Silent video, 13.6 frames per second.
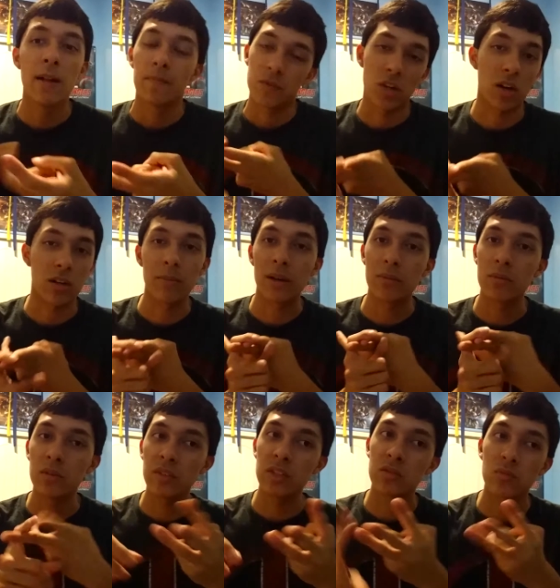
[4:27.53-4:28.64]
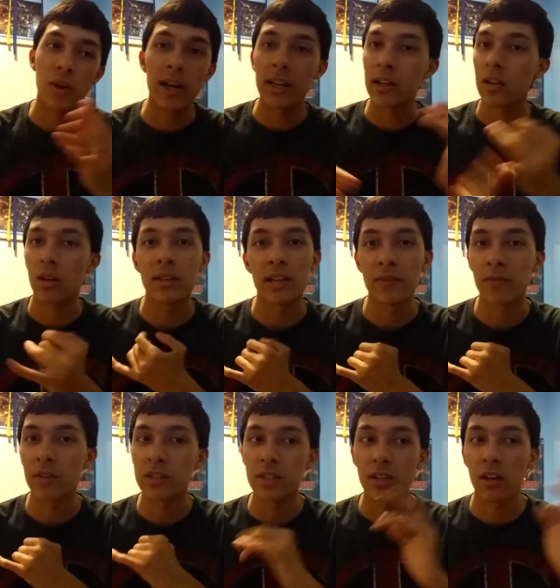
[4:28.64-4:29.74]
Talking about movies, writing, all that
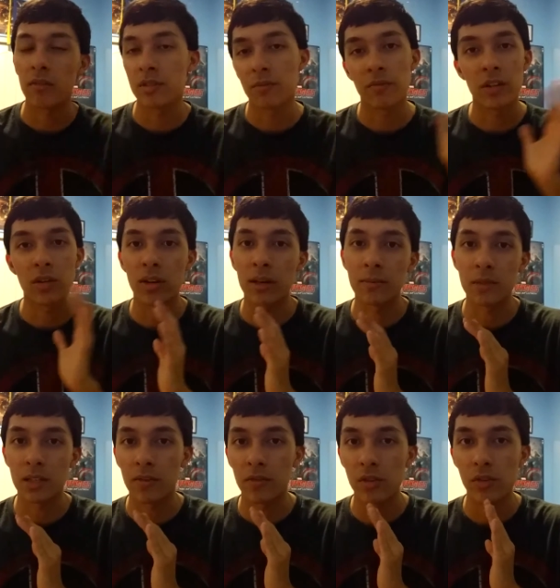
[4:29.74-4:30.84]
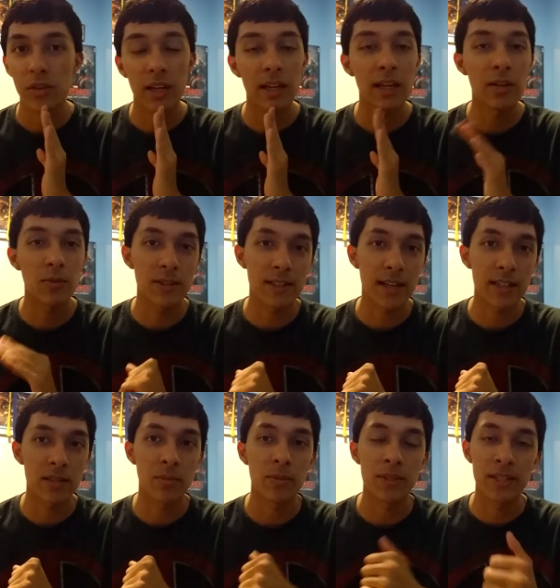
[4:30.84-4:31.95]
fun stuff, some video games and everything. Anyways, guys,
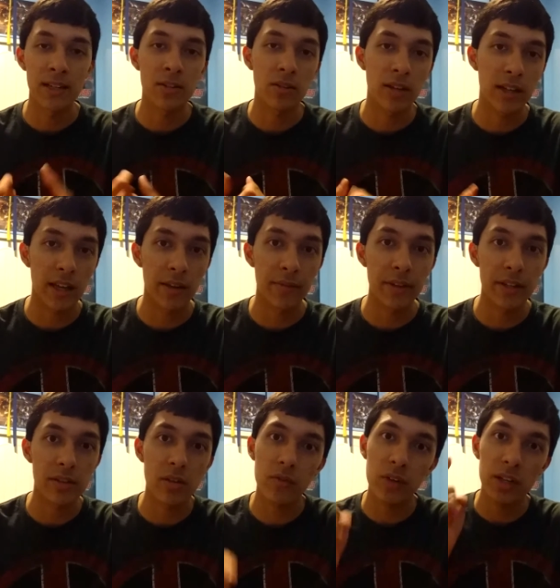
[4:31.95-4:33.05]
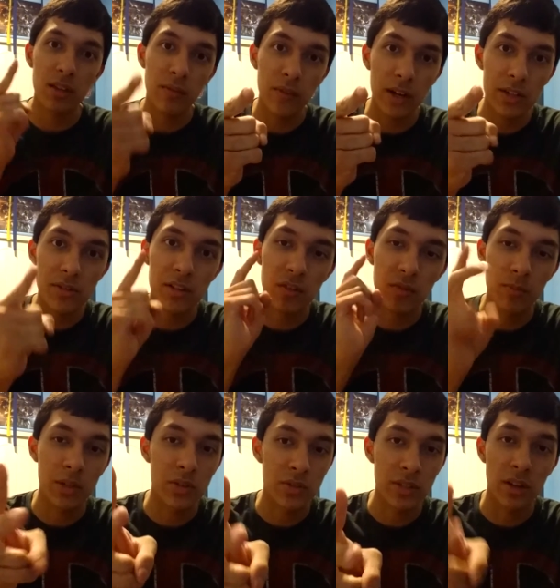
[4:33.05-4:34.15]
it's me, Daniel, aka Phoenix. Don't forget to find yourself,
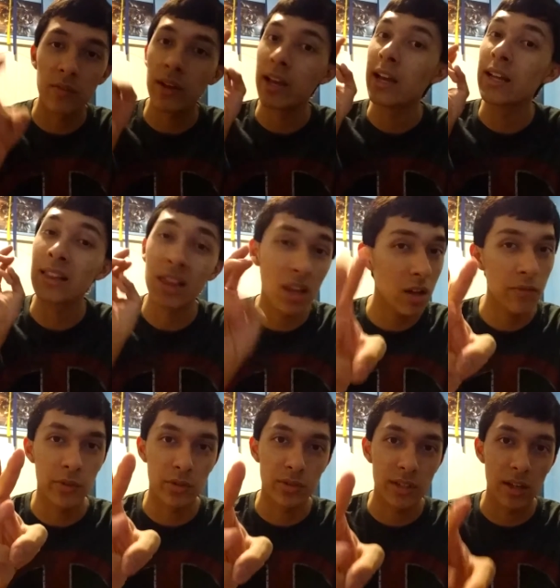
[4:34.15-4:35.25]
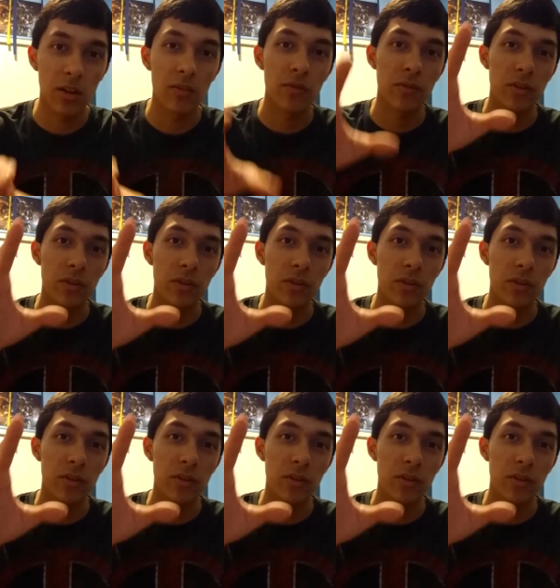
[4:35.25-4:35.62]
be yourself, and love yourself.